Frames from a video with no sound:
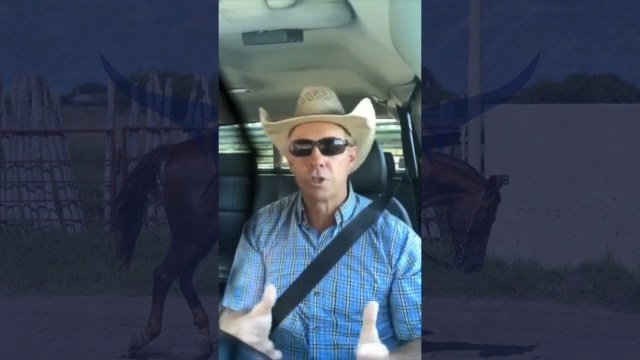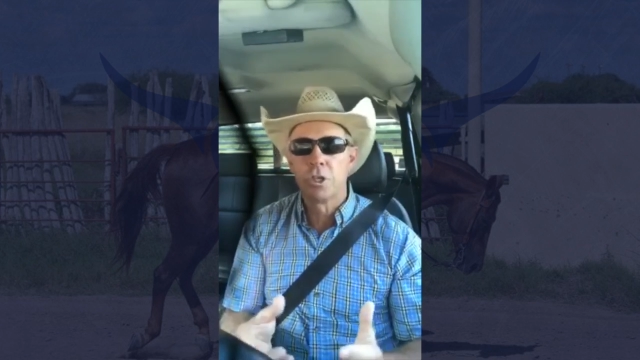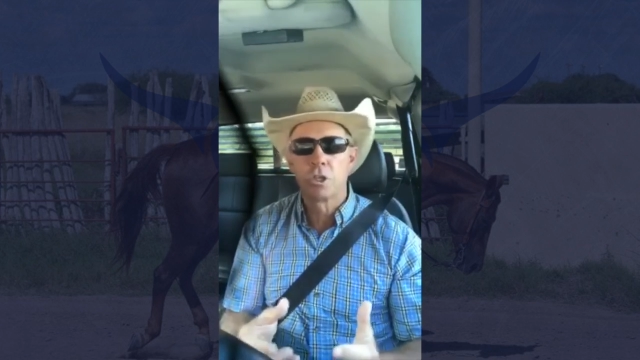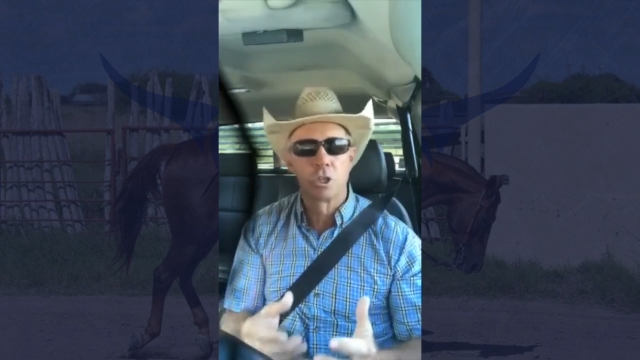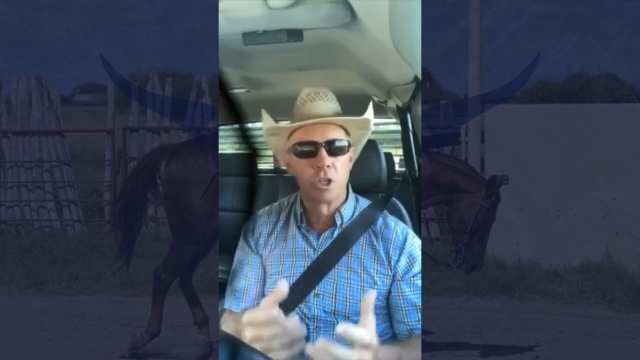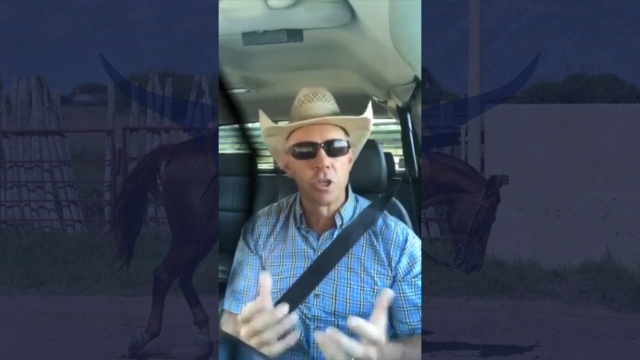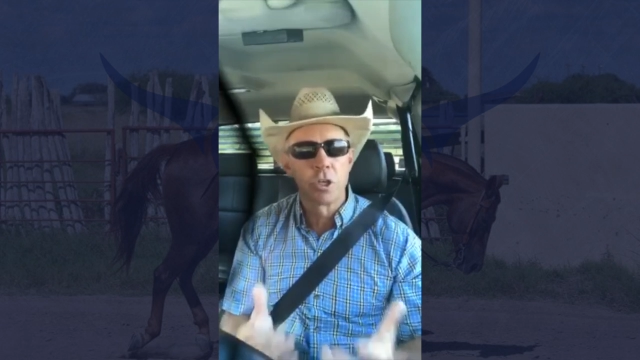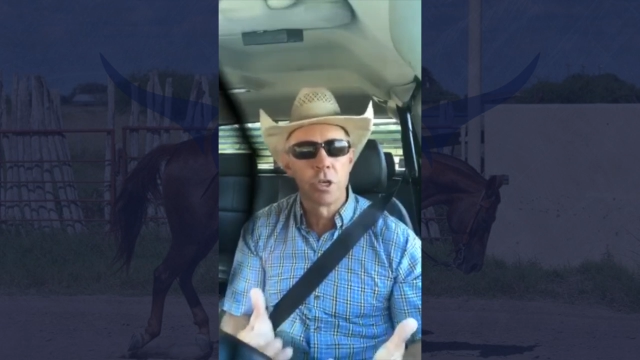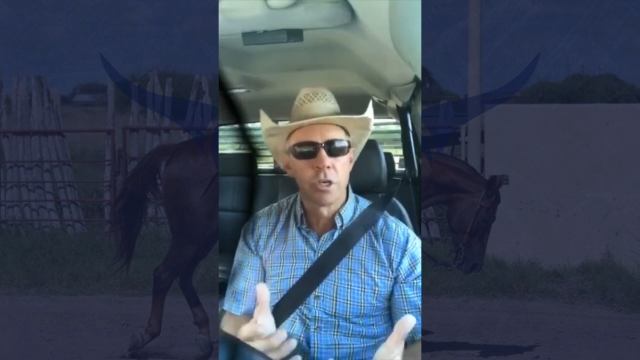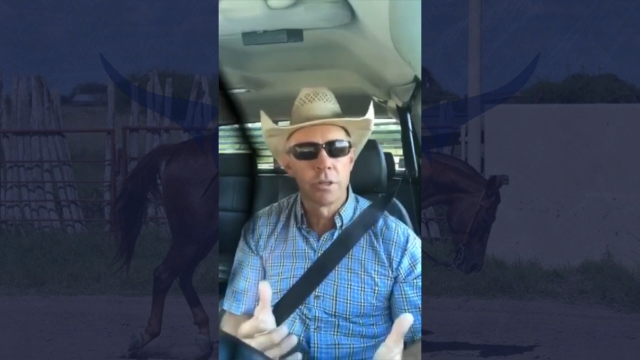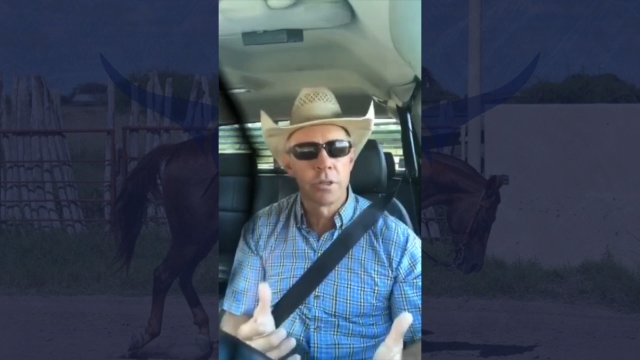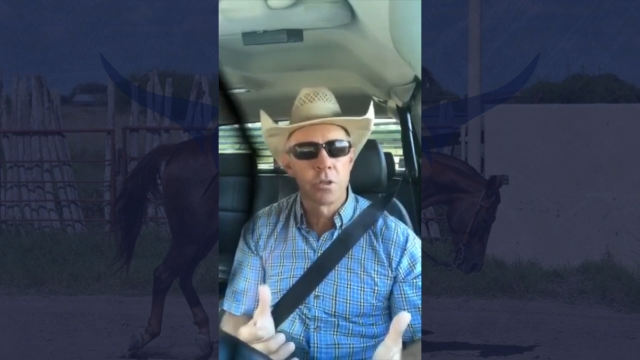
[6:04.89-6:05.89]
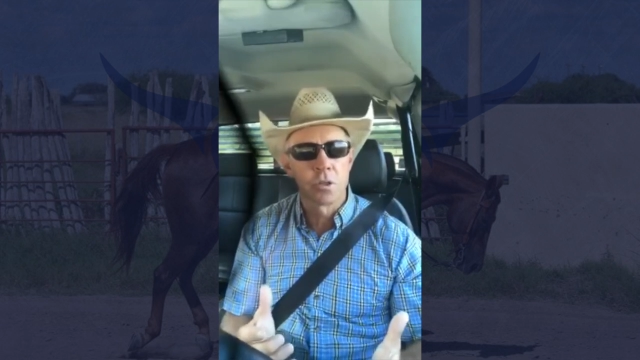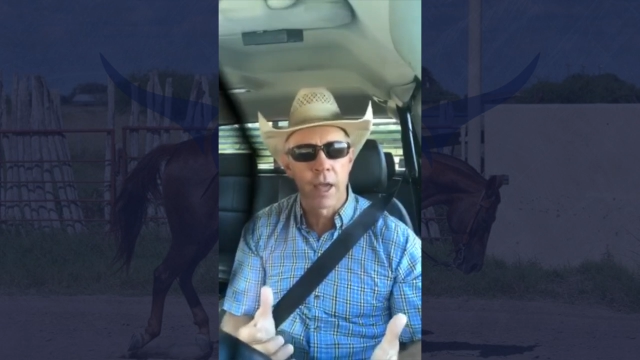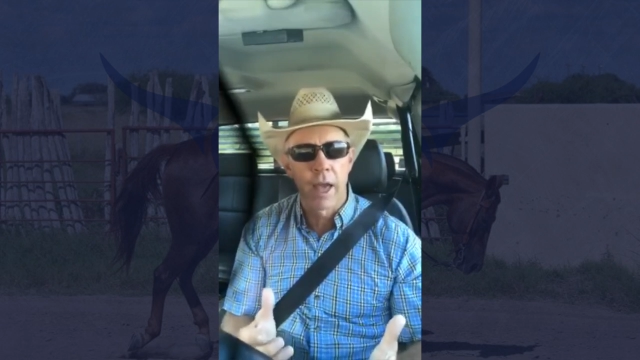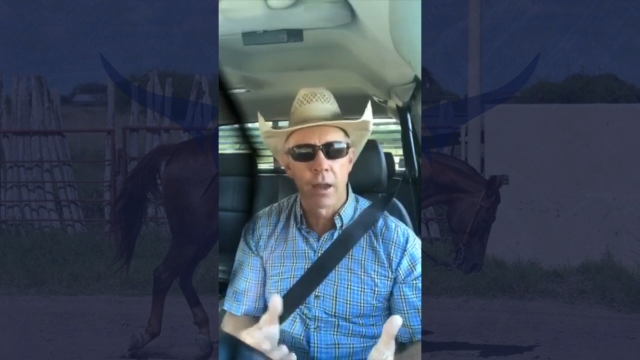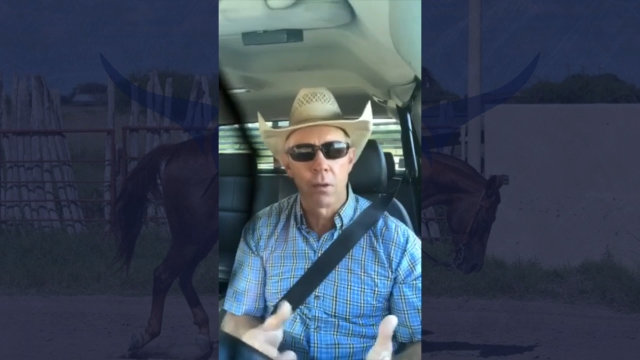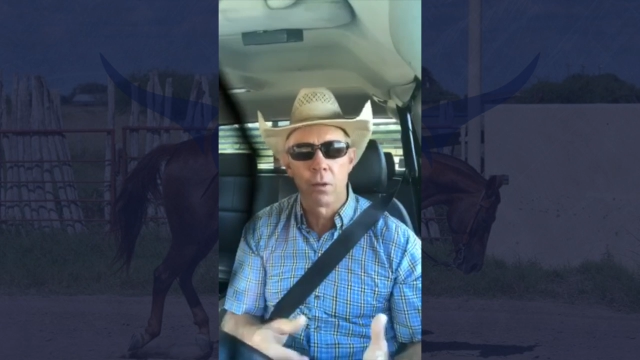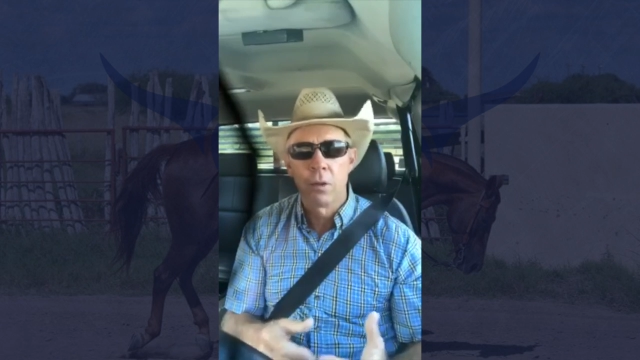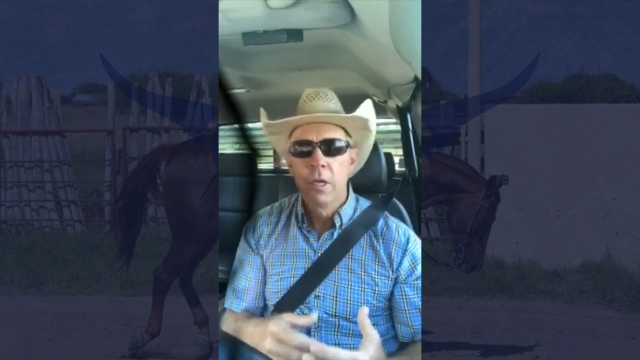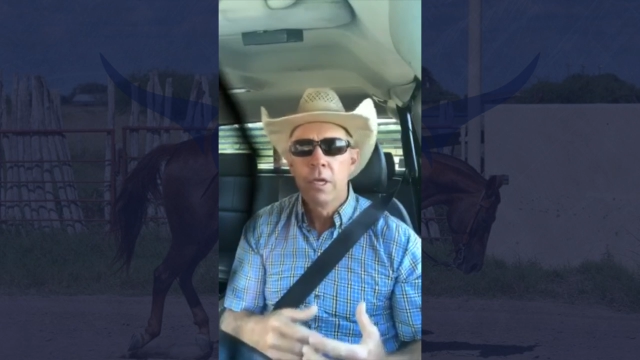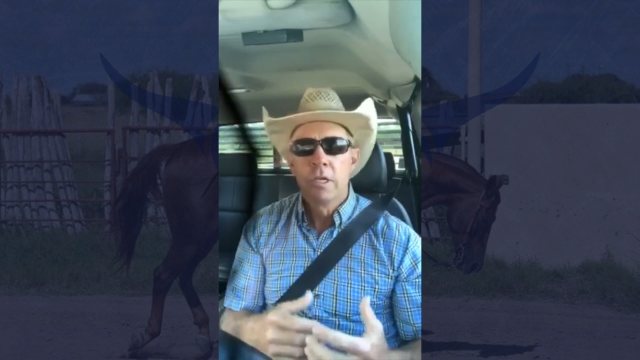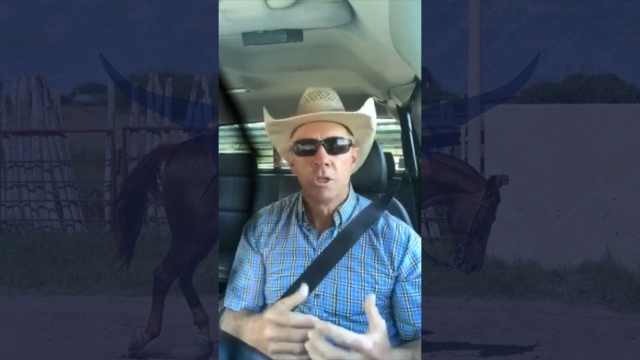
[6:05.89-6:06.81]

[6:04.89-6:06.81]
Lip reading: She just looked good in the saddle.